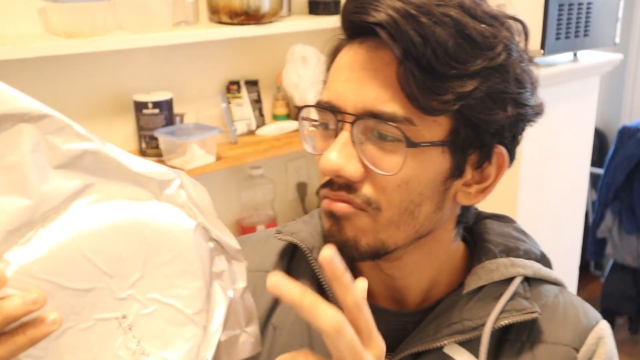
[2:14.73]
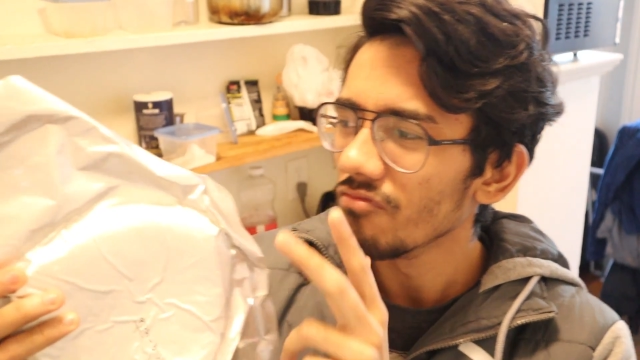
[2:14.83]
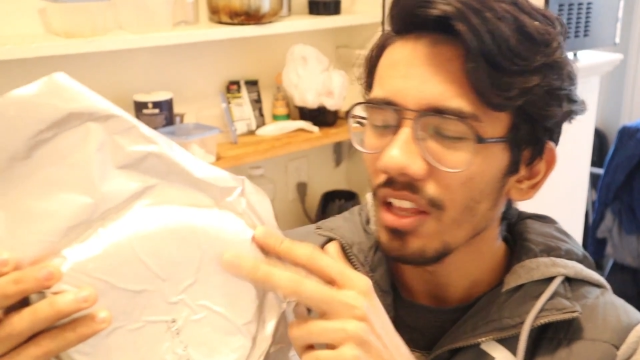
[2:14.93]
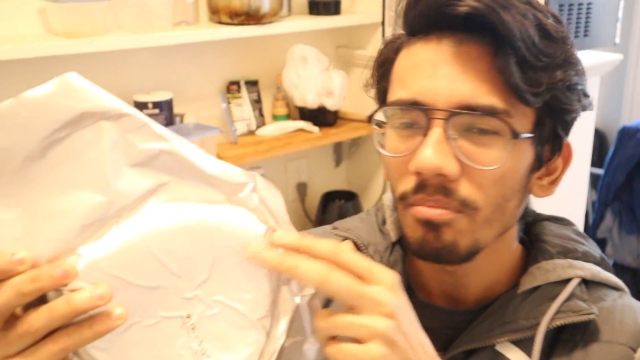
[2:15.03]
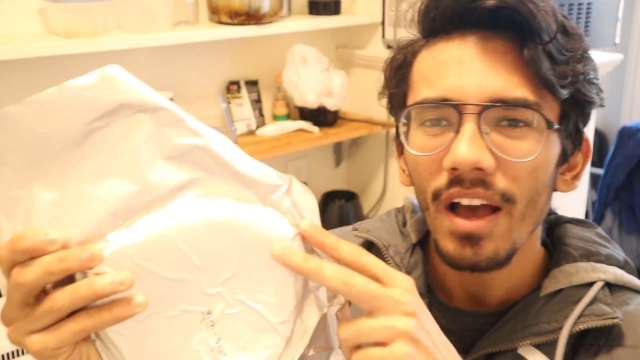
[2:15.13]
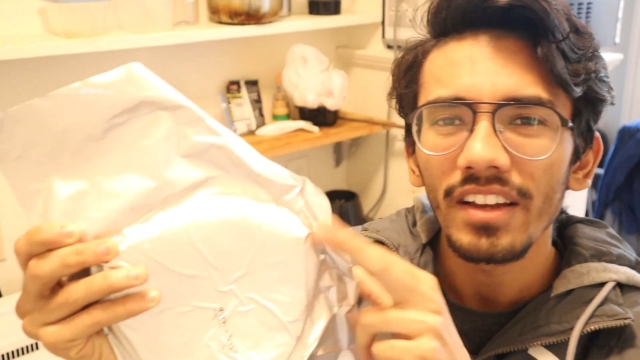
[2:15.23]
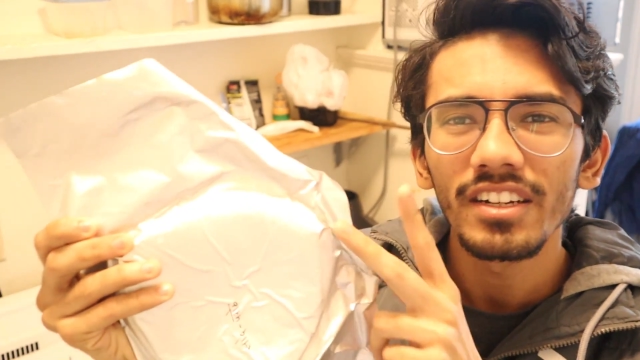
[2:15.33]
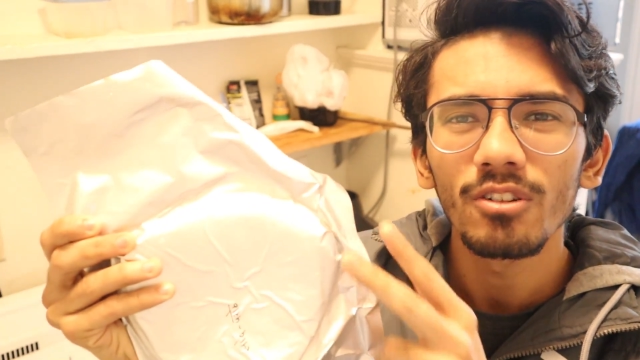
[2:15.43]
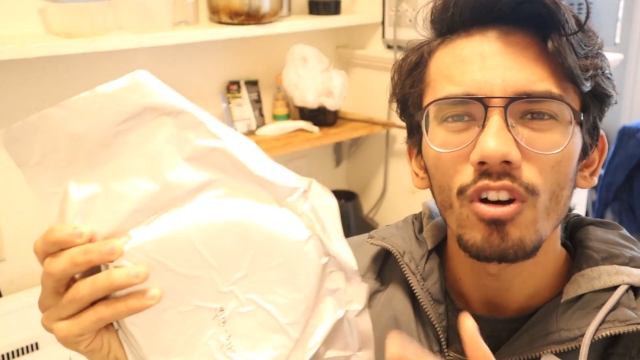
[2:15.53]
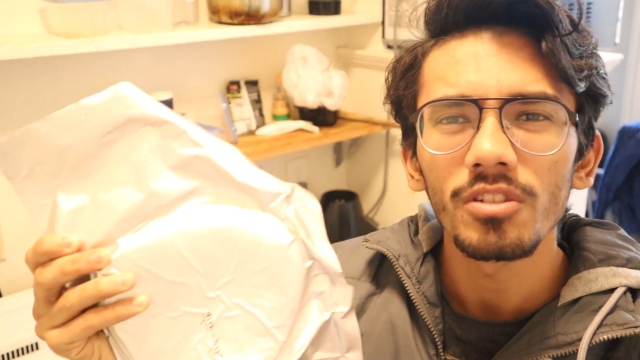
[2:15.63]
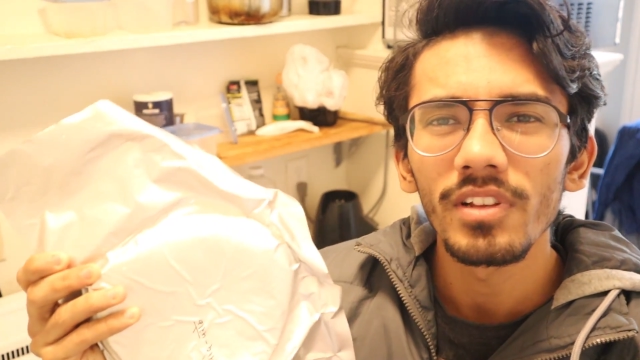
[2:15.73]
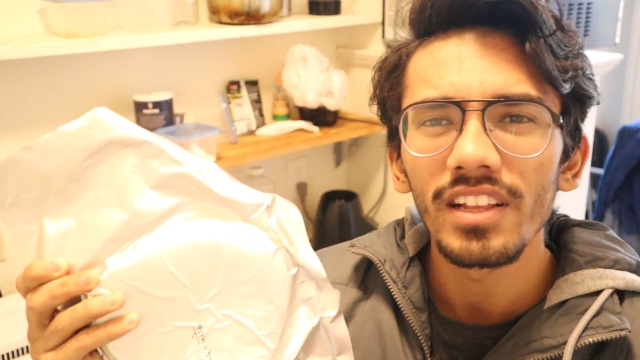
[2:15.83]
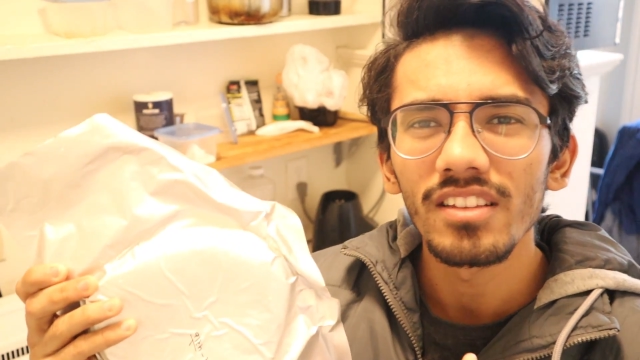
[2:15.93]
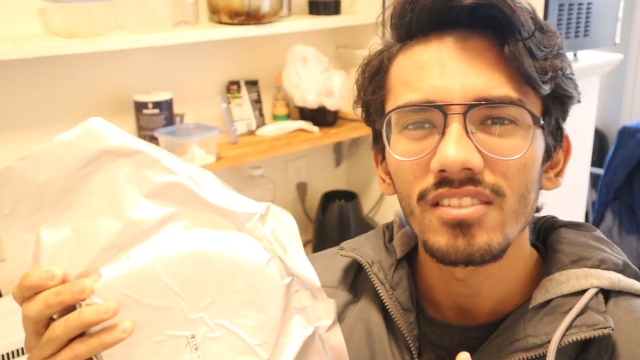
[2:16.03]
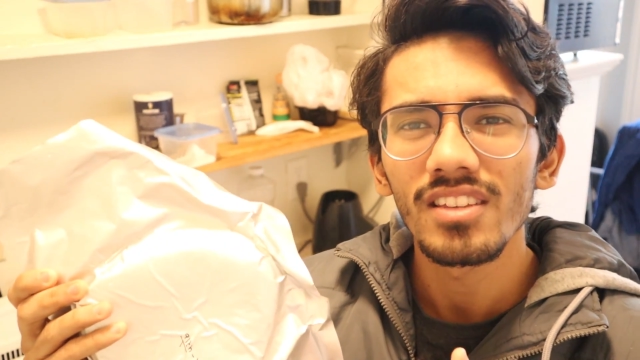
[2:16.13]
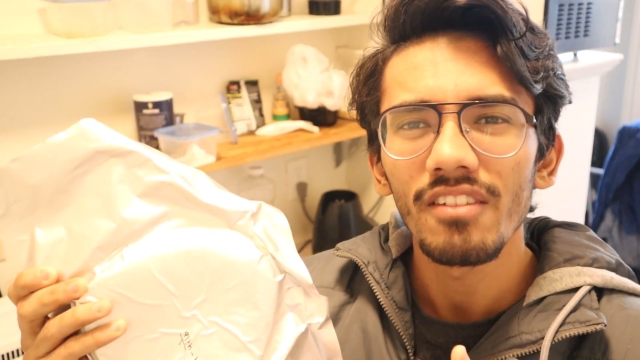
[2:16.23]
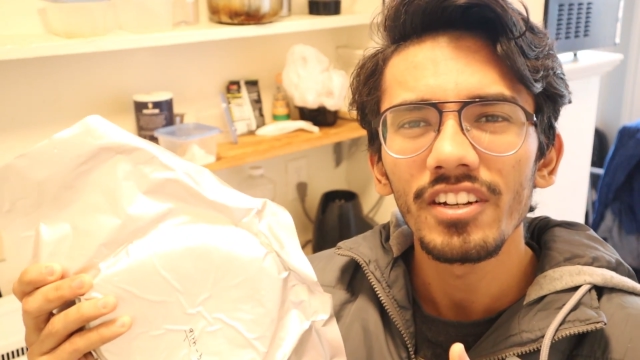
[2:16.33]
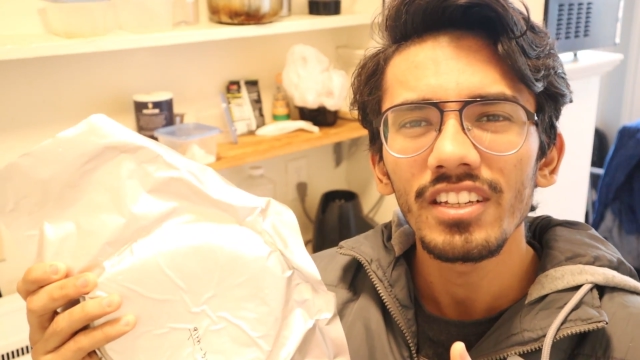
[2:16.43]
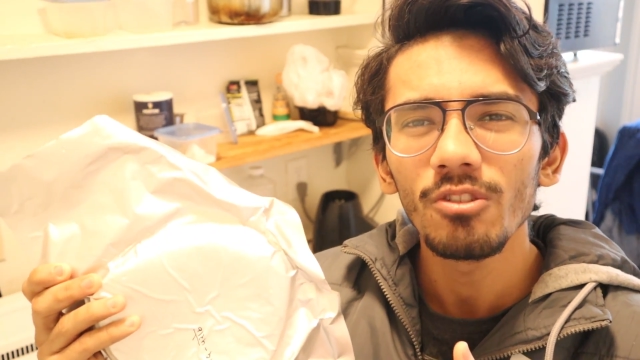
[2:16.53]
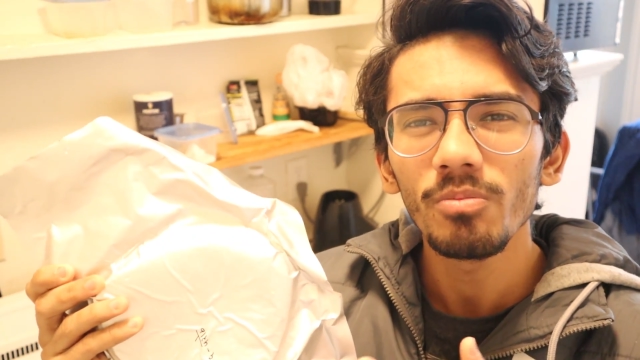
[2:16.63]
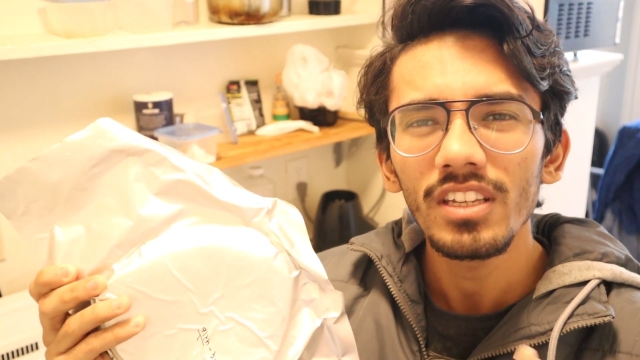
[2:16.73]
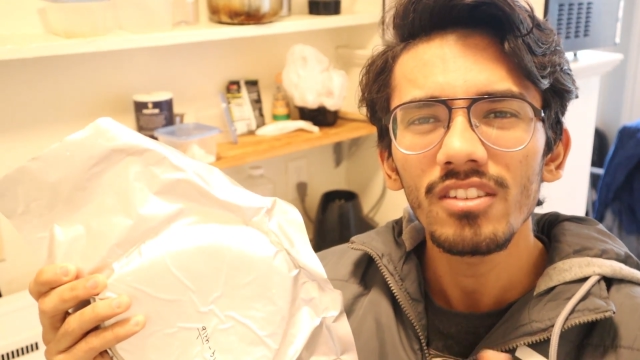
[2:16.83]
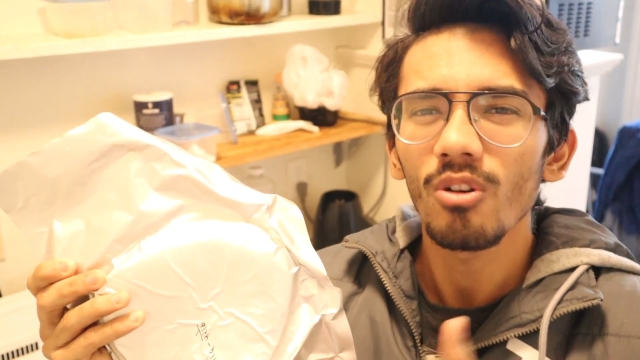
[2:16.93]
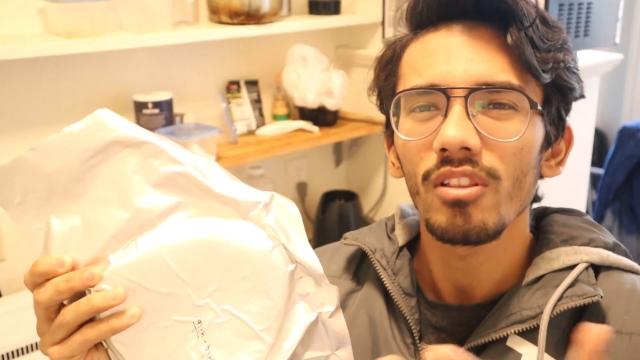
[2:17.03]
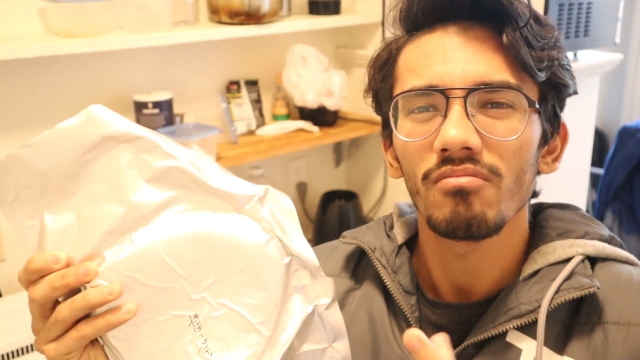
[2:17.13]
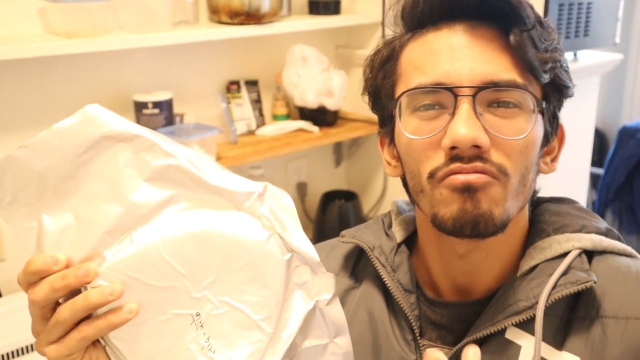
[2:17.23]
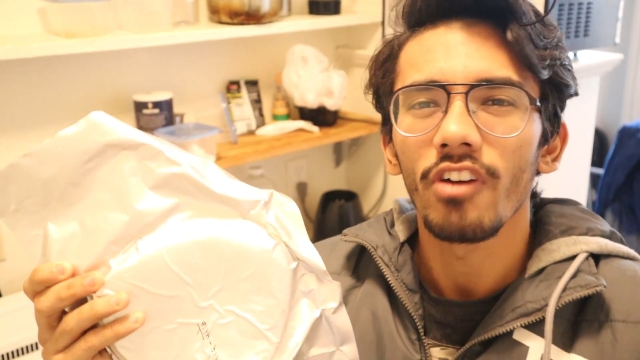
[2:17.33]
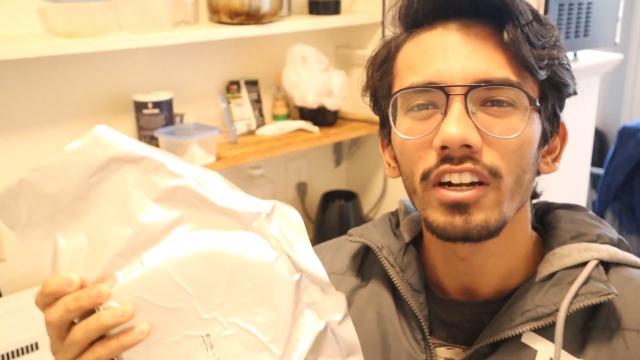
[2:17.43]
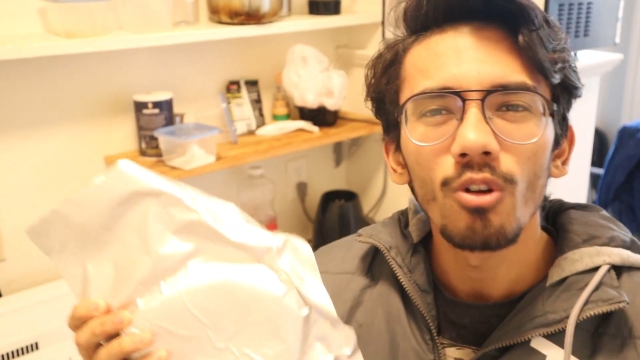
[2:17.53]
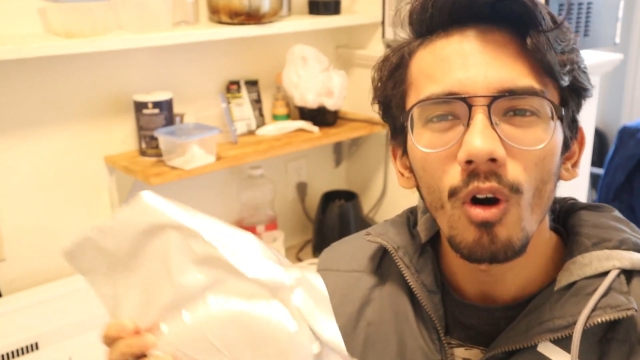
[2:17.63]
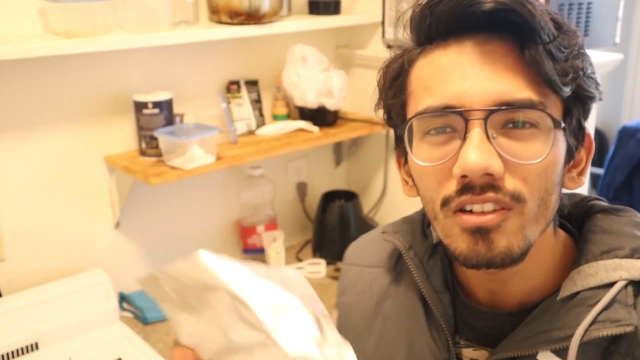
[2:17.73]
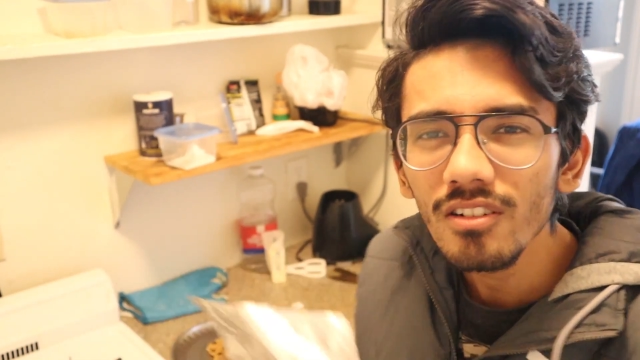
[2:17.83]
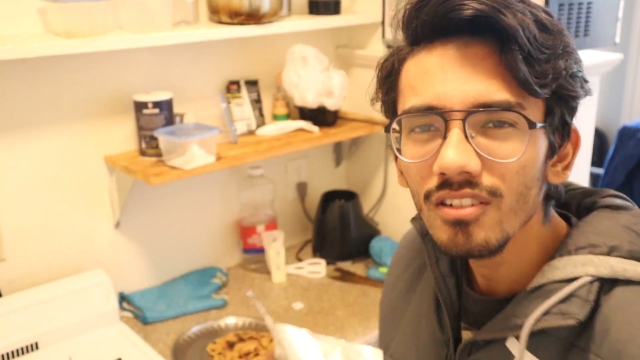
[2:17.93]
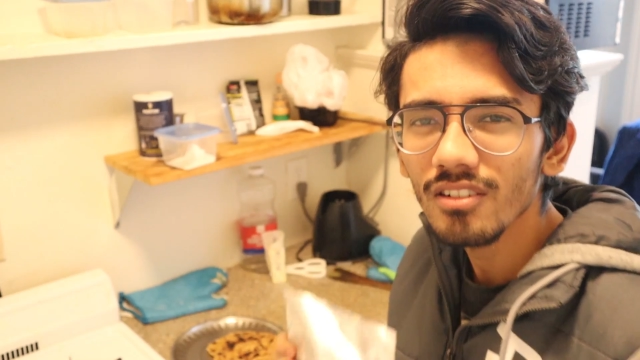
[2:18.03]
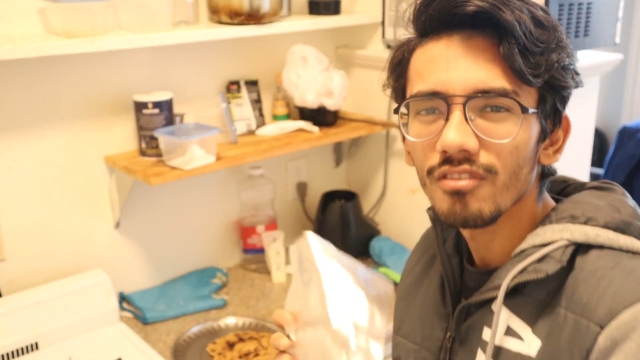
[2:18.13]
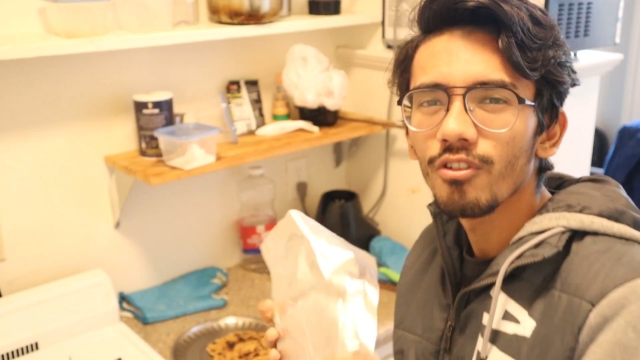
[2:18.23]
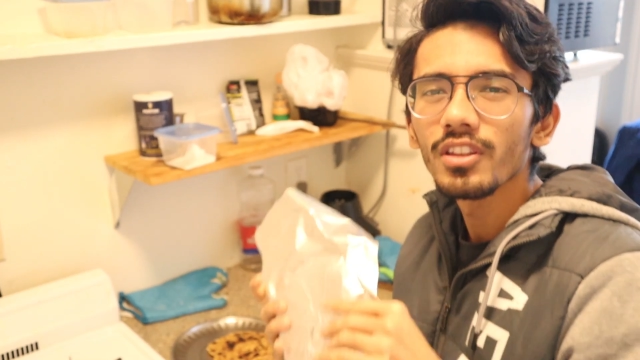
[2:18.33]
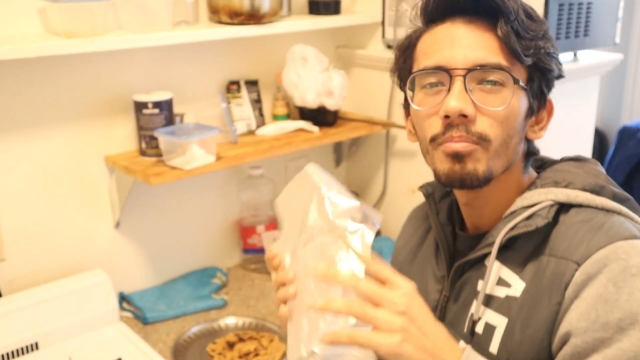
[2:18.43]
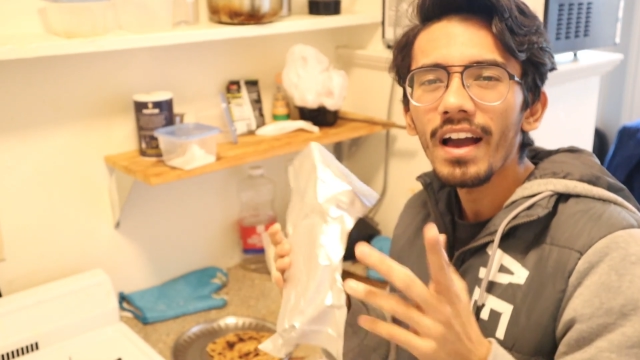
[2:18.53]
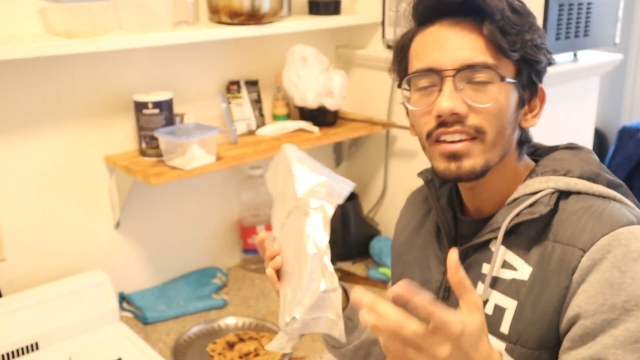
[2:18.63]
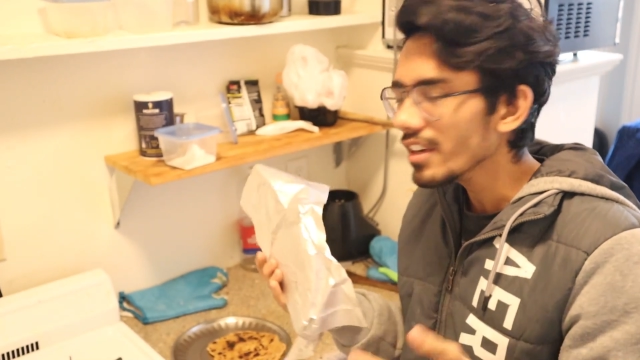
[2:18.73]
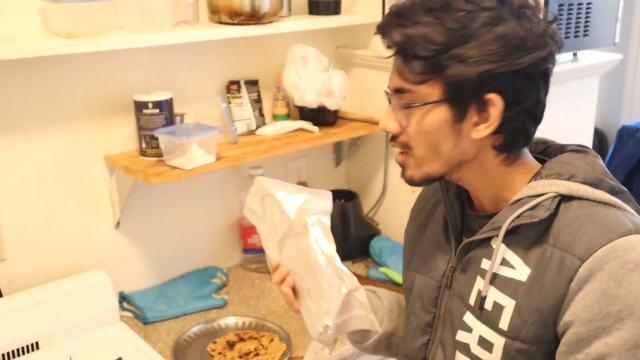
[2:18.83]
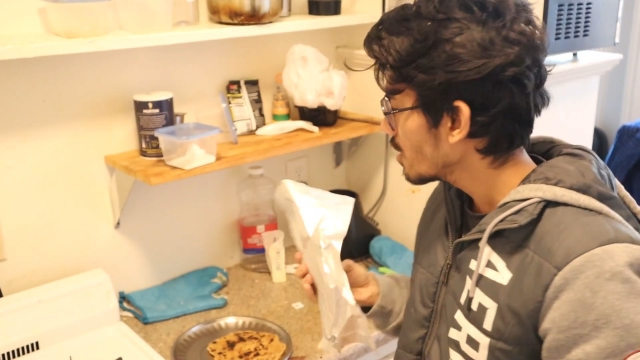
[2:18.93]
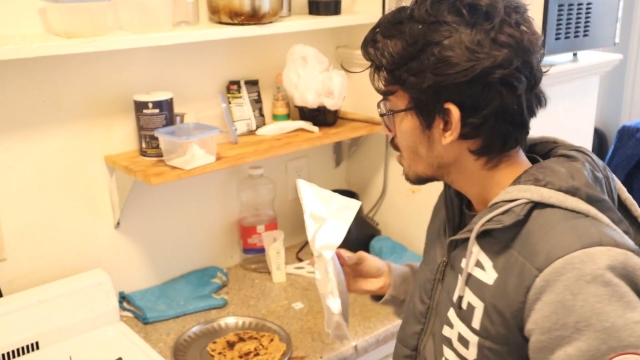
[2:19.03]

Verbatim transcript: one packet cost me like seventy rupees or one dollar for the packing,